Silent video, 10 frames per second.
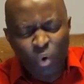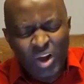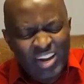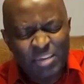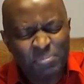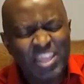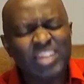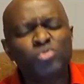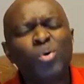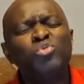lip that
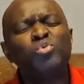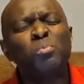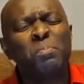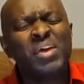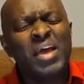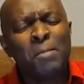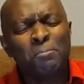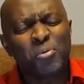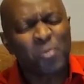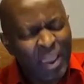is going to be
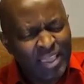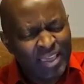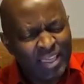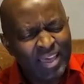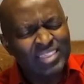praying